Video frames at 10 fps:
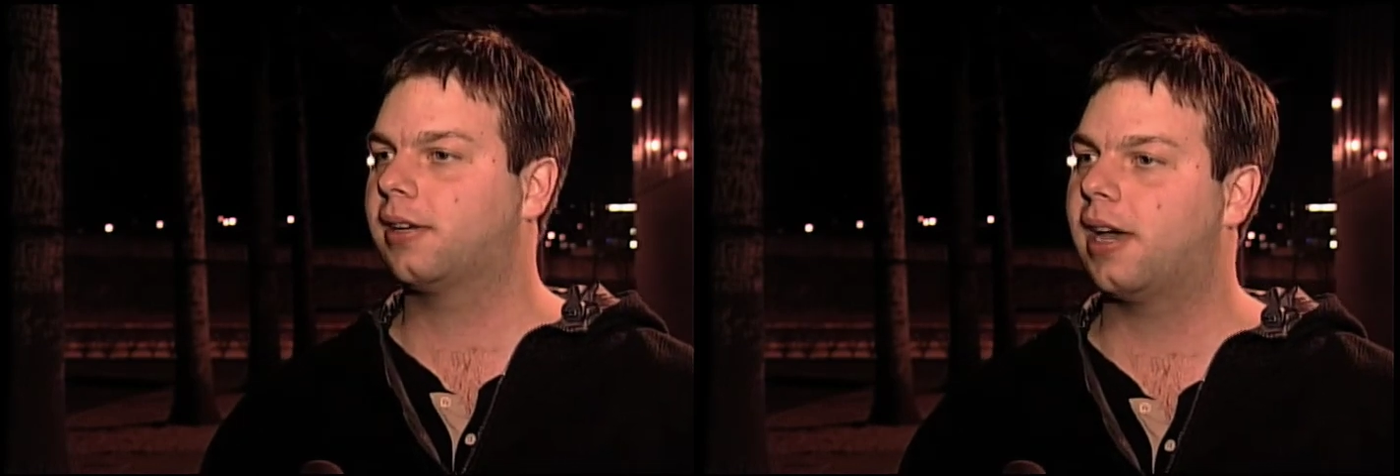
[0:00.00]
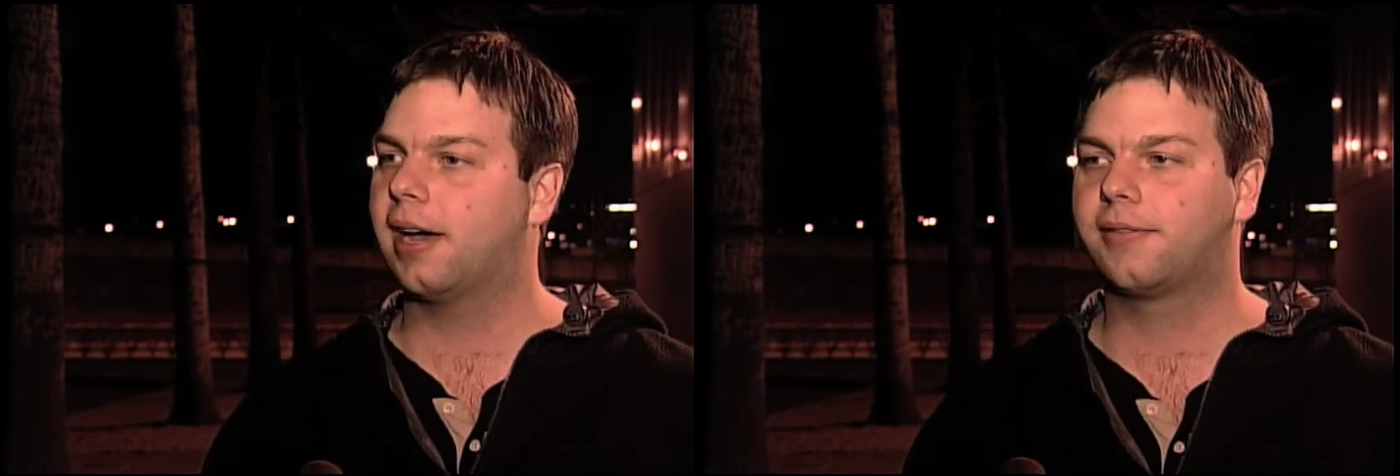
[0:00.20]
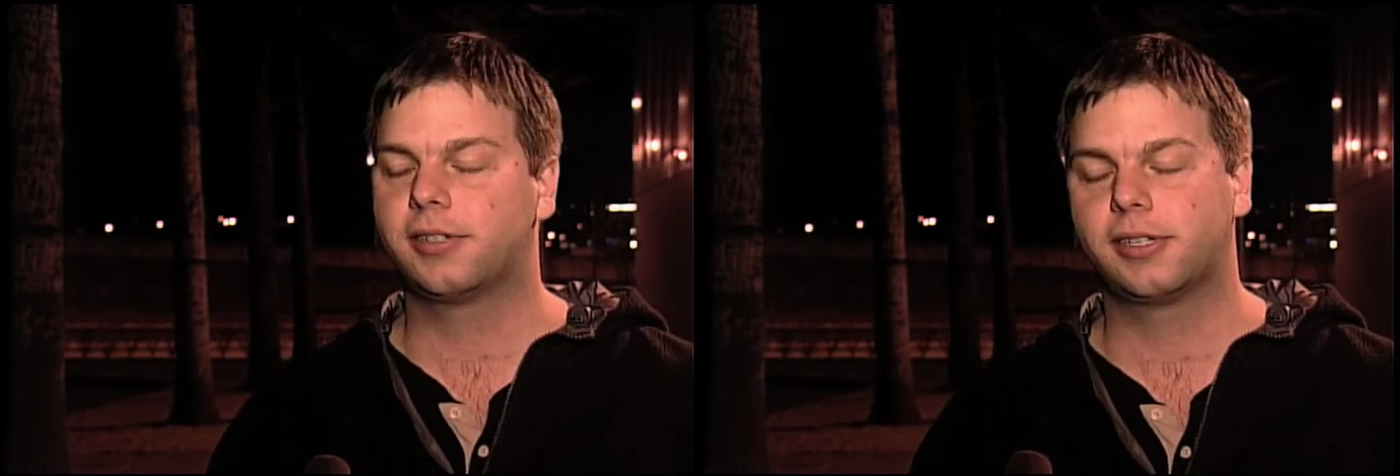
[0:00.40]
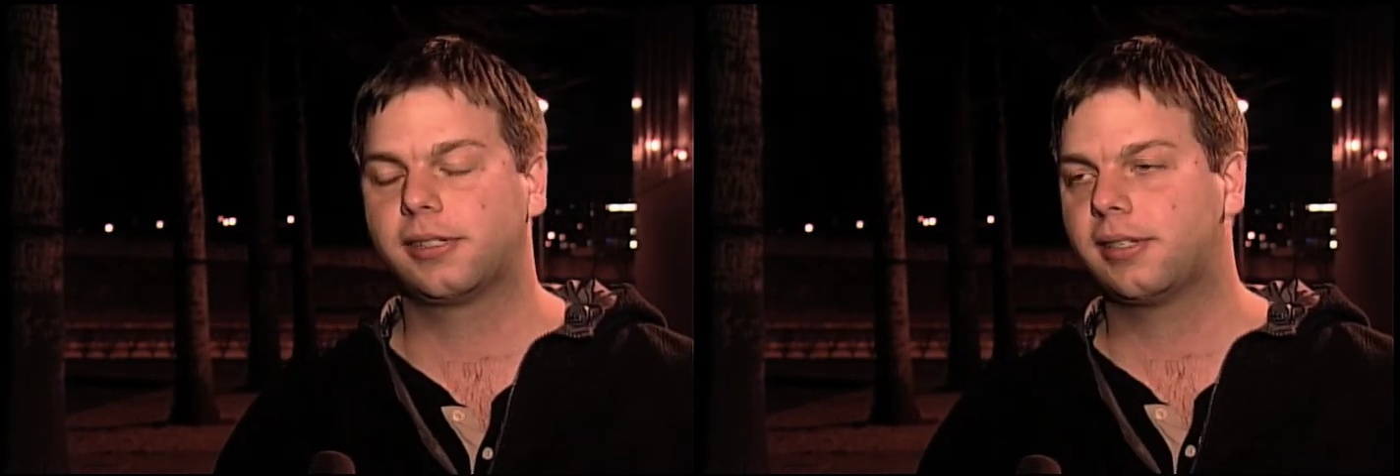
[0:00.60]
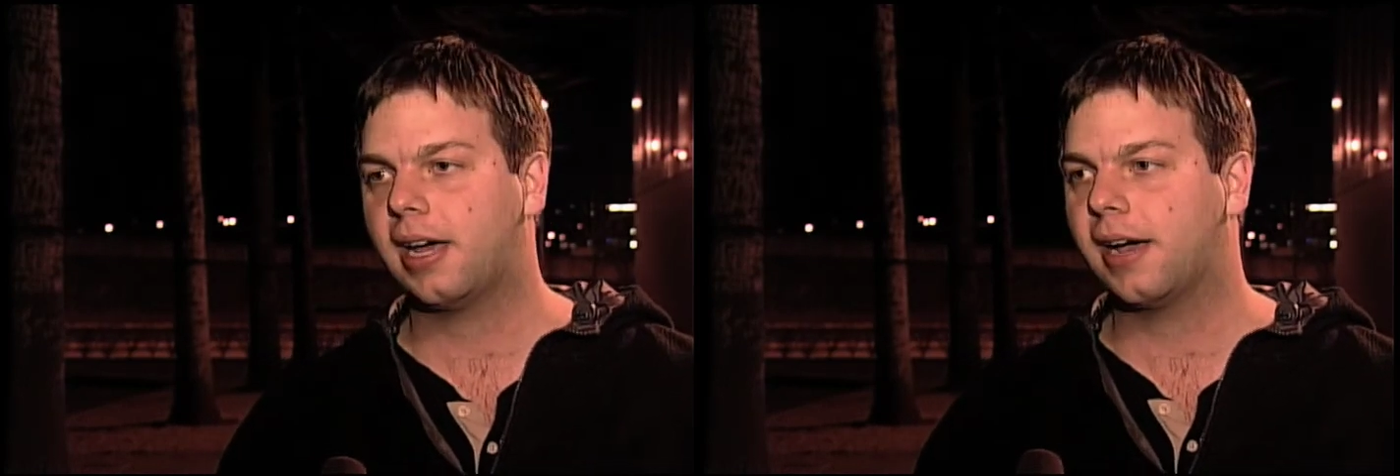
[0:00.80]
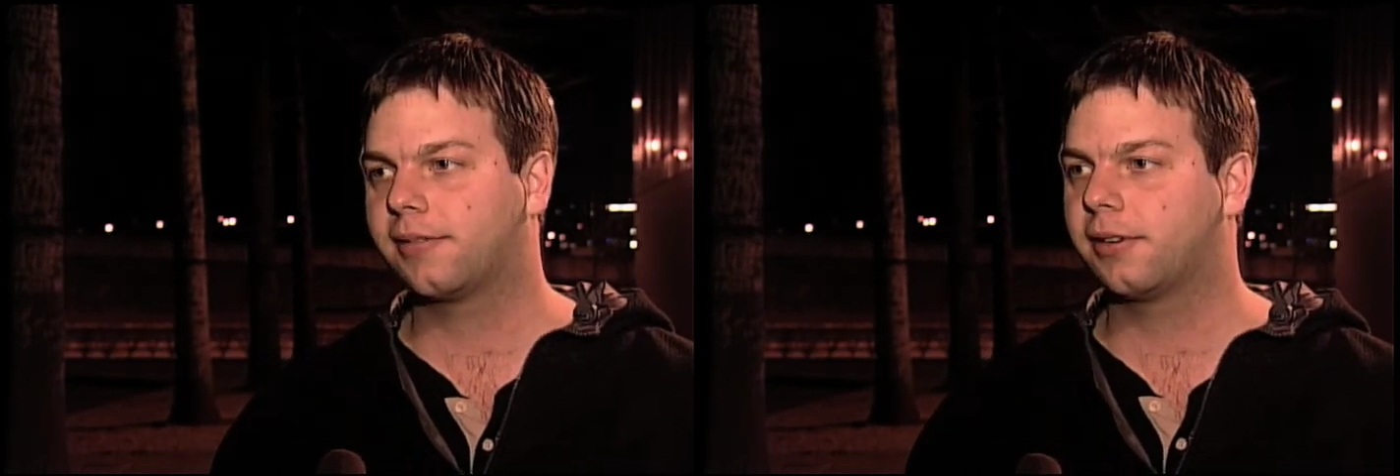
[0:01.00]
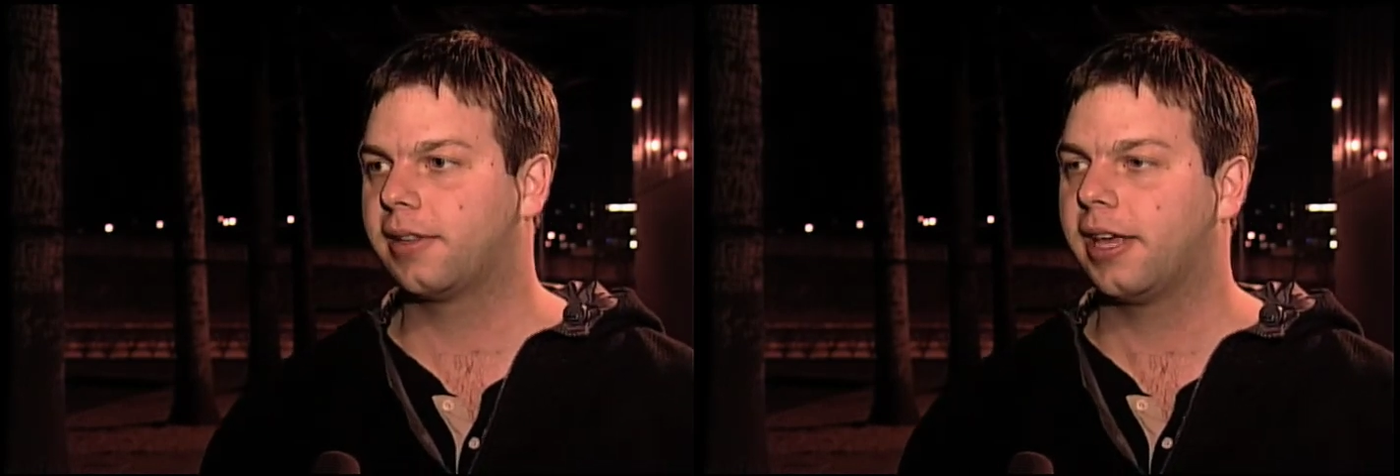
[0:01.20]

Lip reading: after the